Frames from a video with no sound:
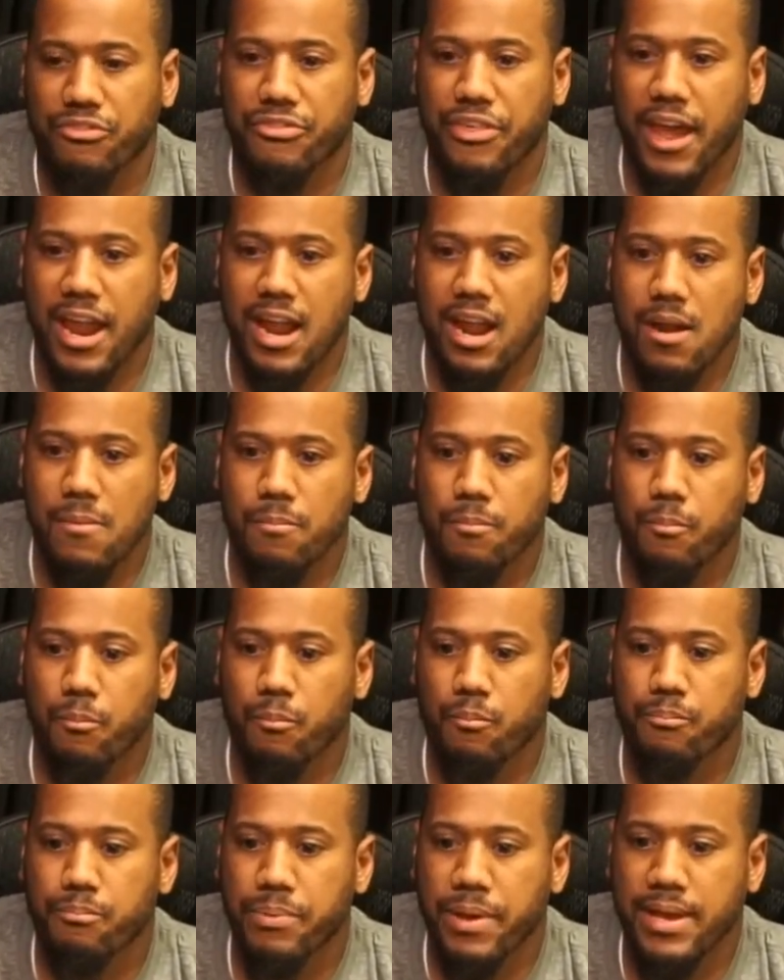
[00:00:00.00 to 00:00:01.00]

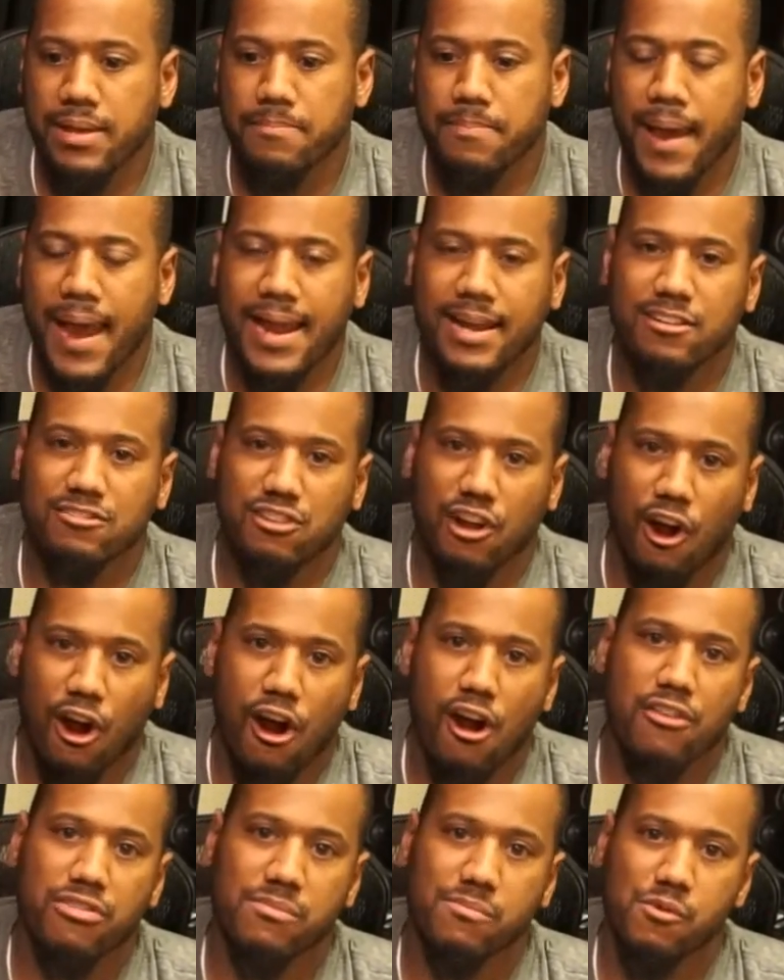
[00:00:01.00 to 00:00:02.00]
Their big backers
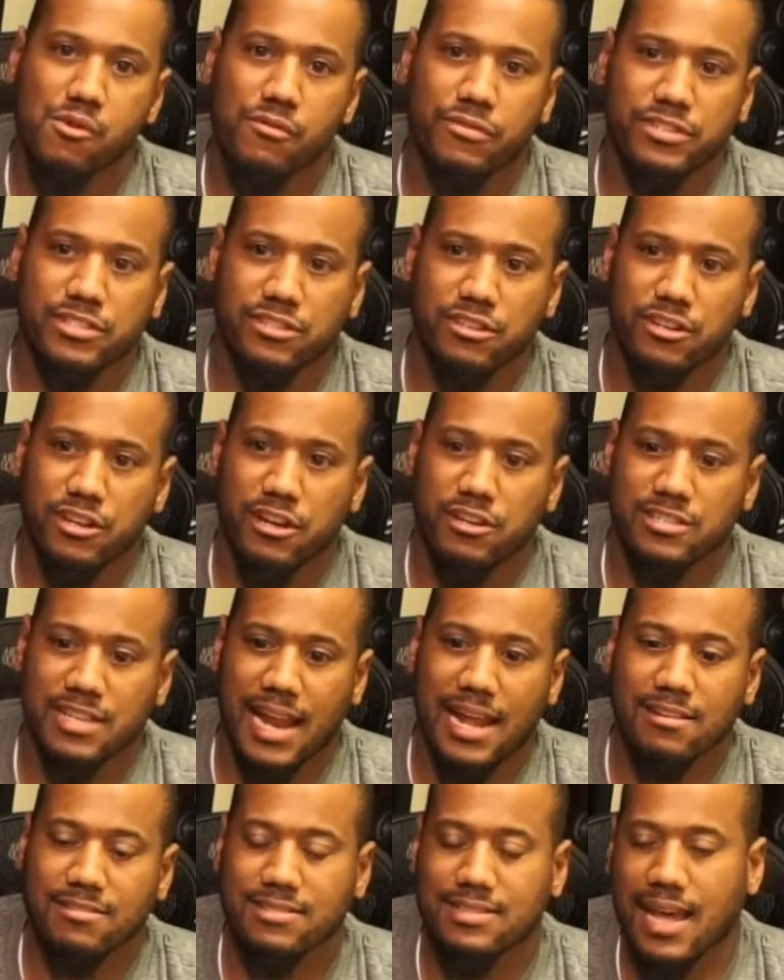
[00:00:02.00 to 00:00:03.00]
are the movie studios
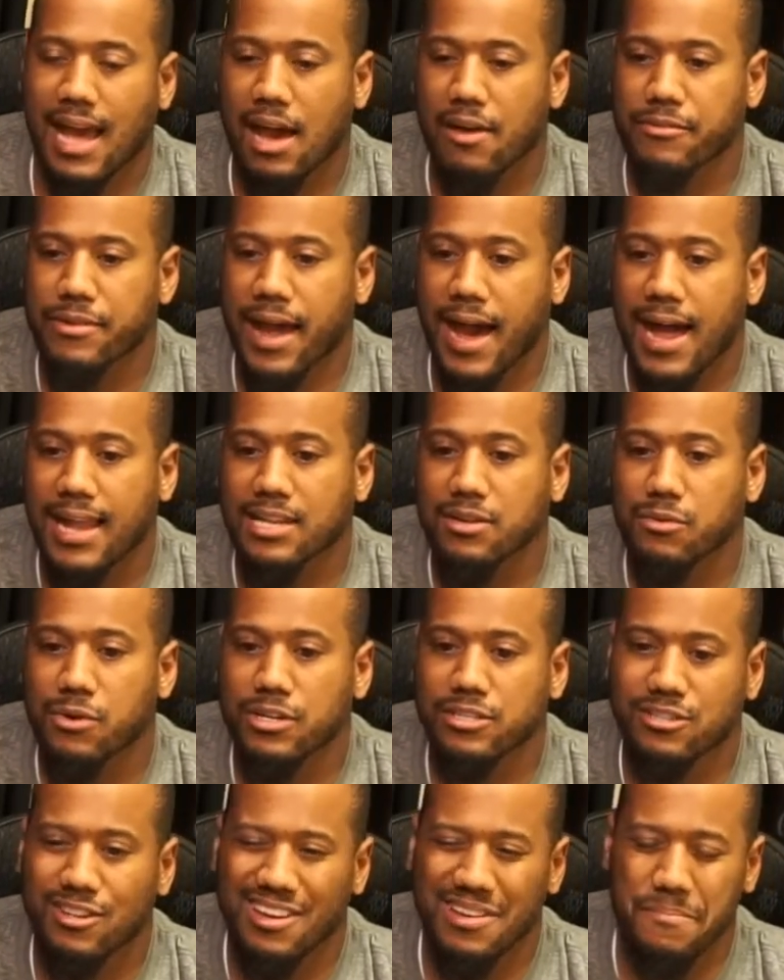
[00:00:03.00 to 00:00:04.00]
out in
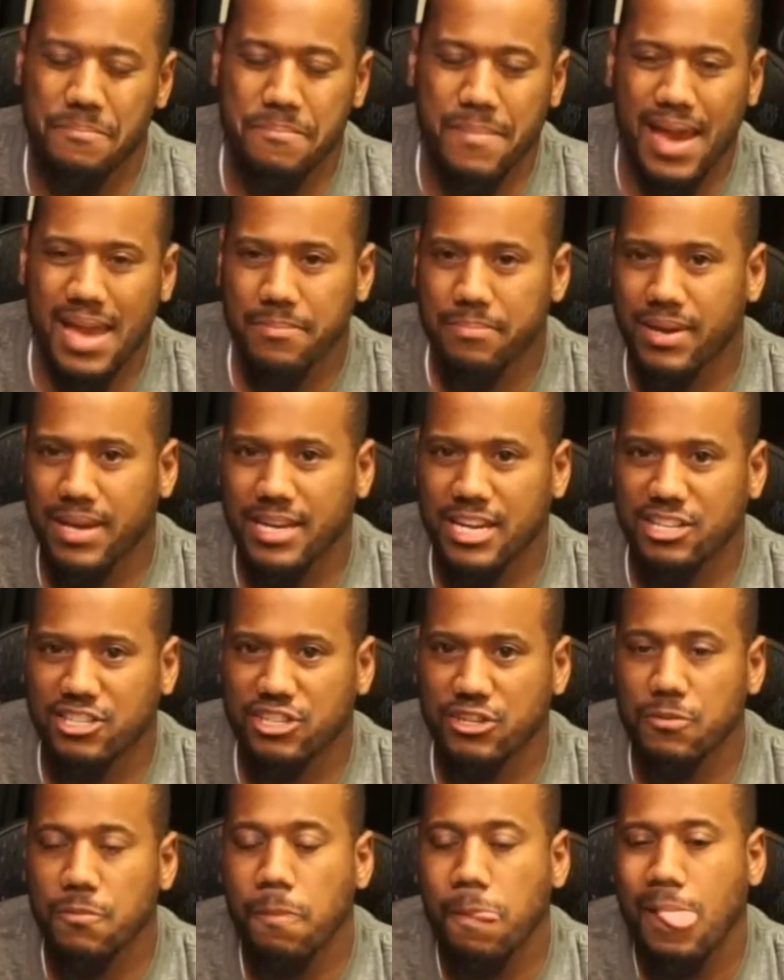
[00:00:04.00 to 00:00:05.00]
Hollywood, so it may be an
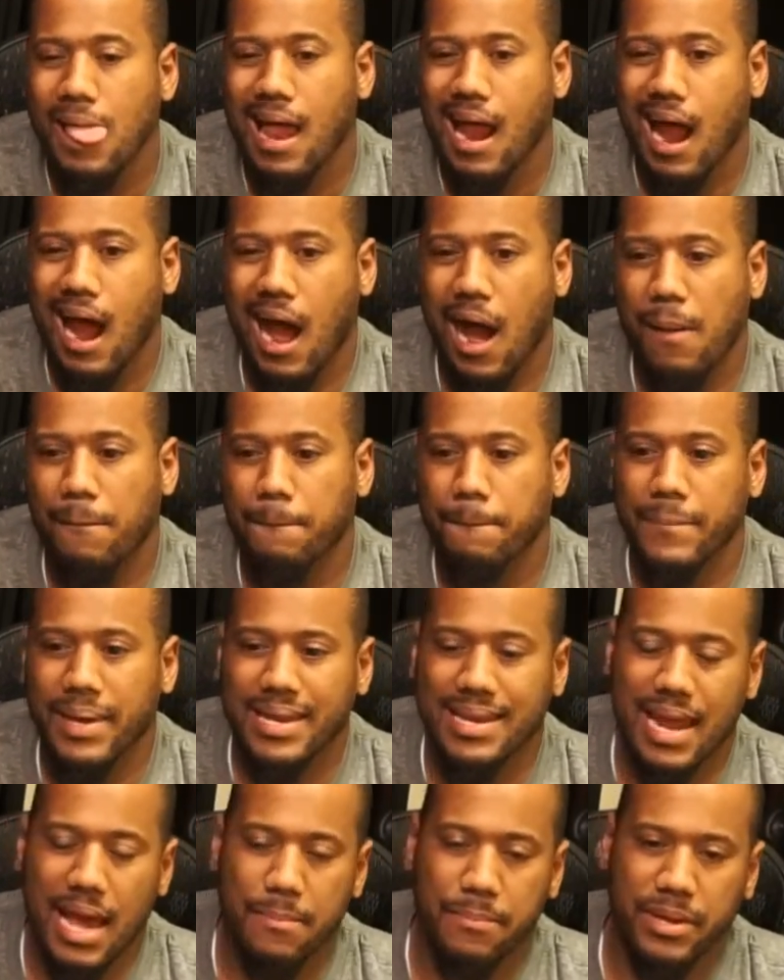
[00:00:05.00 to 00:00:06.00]
issue,
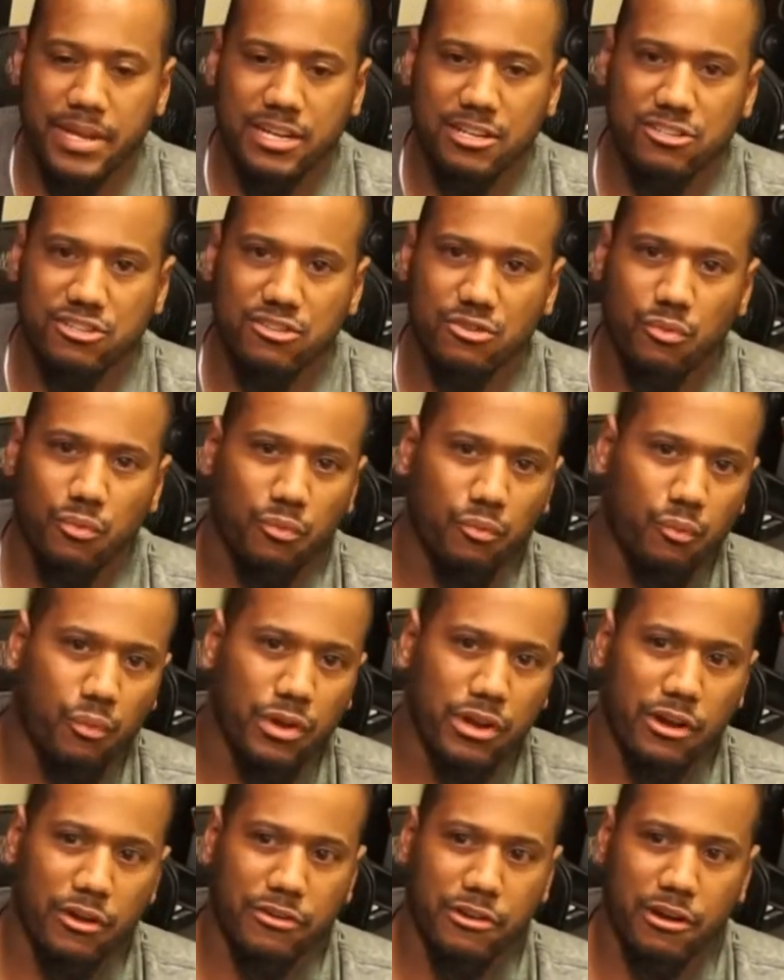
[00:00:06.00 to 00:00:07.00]
may not be an issue.
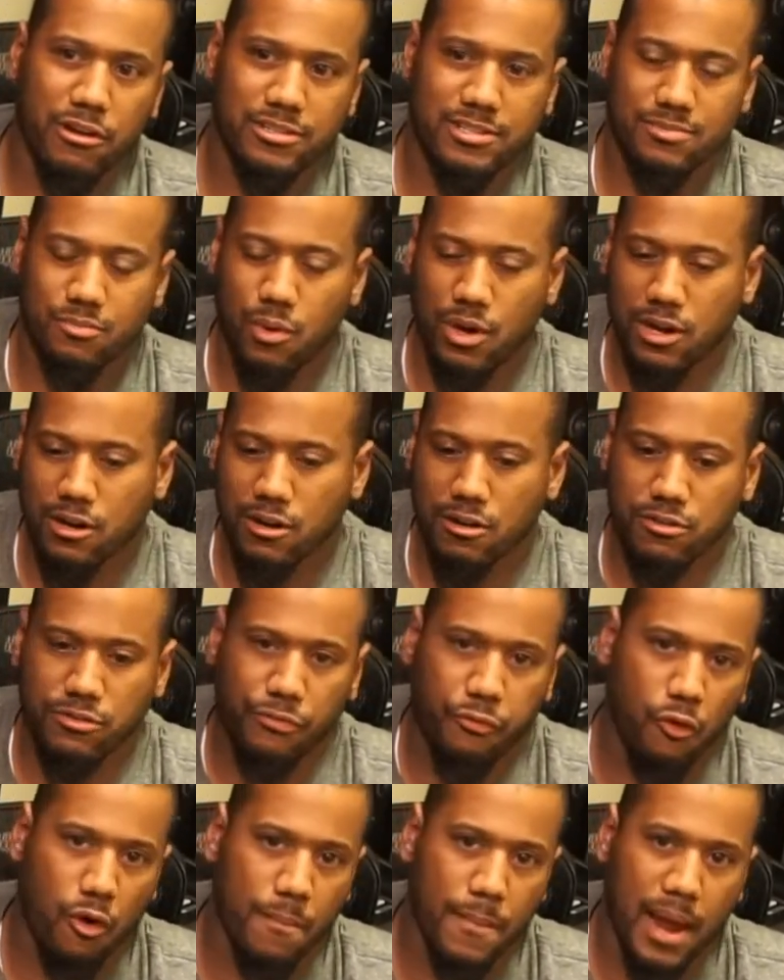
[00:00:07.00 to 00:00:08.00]
We don't know. It's one of
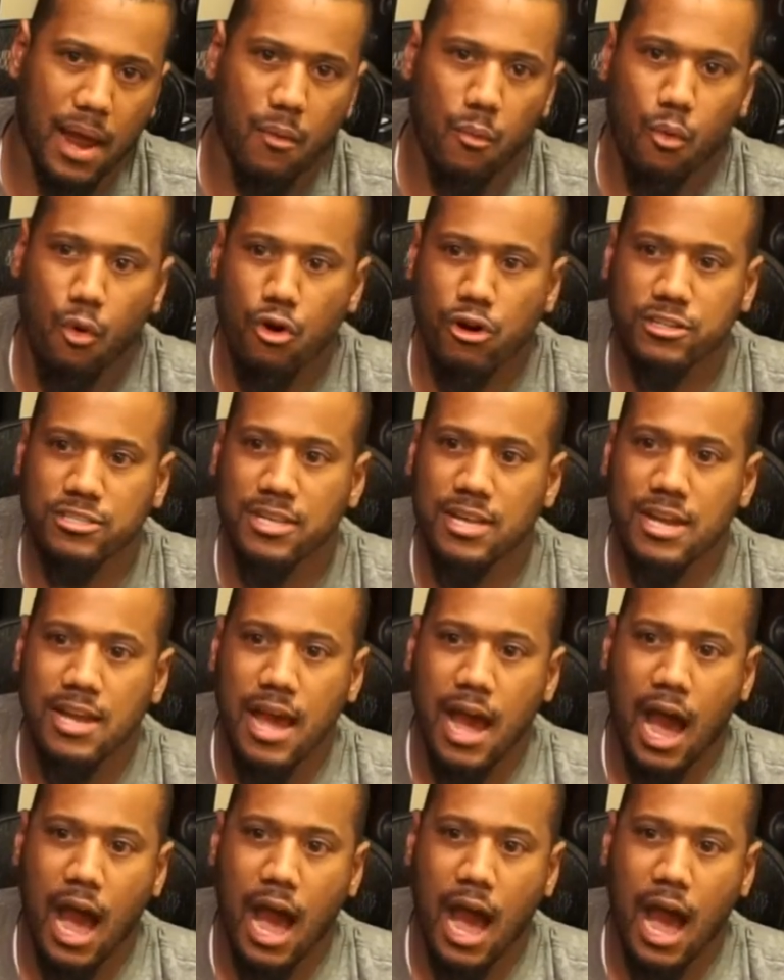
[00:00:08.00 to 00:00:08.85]
those format wars.